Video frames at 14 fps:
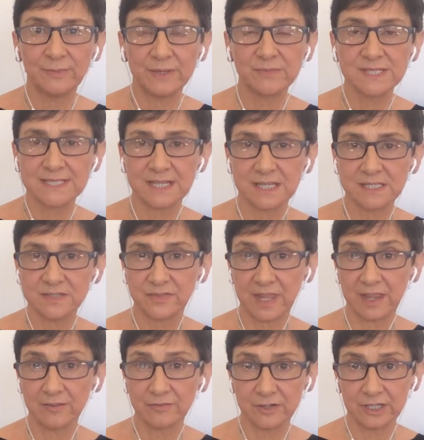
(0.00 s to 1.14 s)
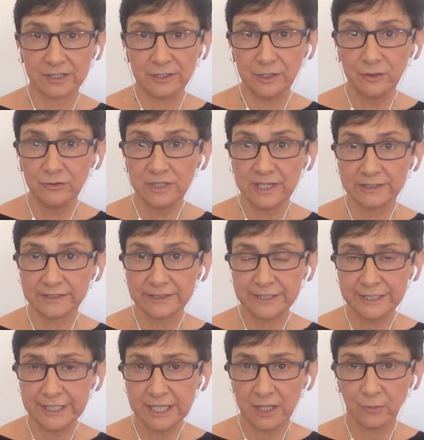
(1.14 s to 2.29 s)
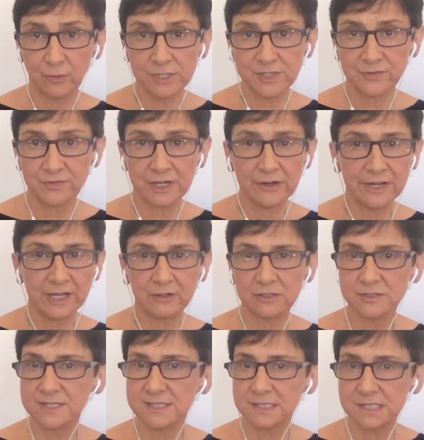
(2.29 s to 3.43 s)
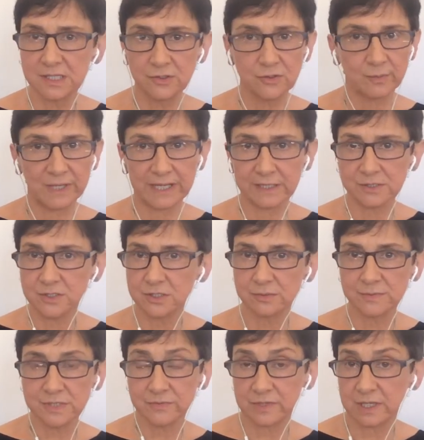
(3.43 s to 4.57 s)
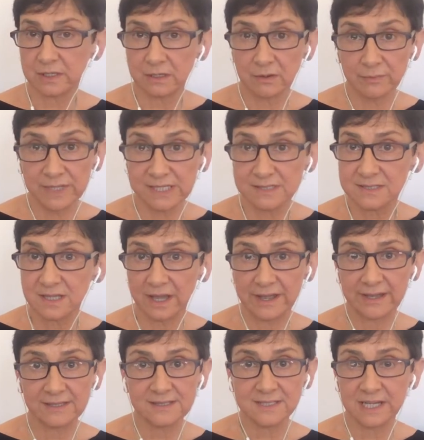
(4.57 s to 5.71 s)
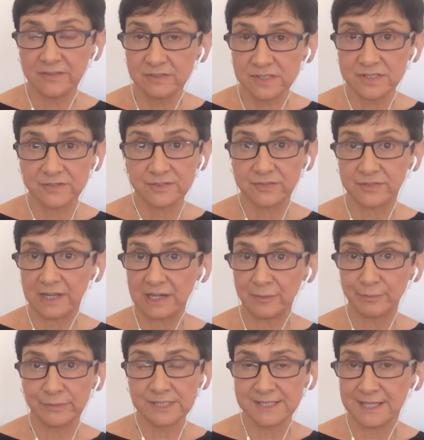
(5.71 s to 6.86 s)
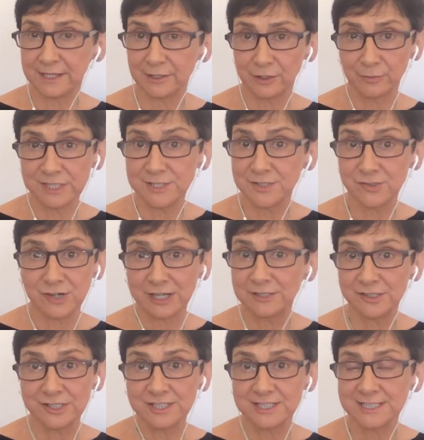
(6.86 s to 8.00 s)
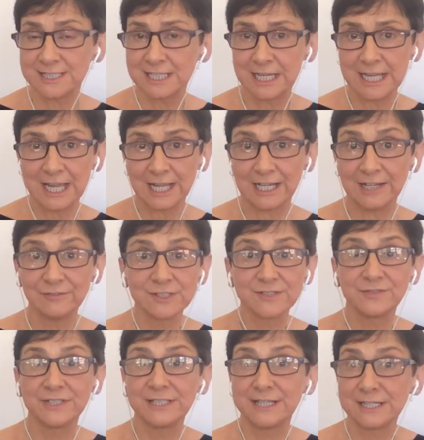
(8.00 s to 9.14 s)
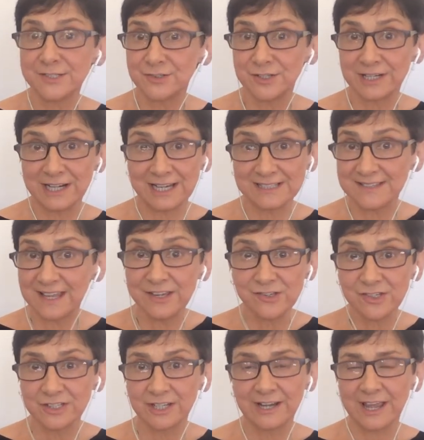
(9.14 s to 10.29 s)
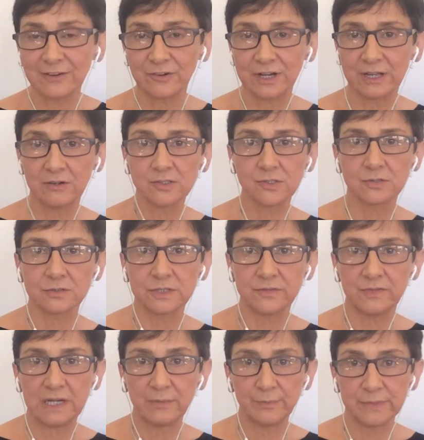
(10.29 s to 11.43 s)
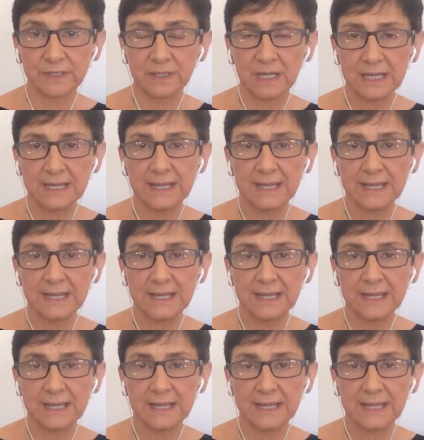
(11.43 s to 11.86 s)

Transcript: member states of the African Union, which vary considerably in terms of economic size, levels of development, economic structures, levels of industrialization and agricultural development,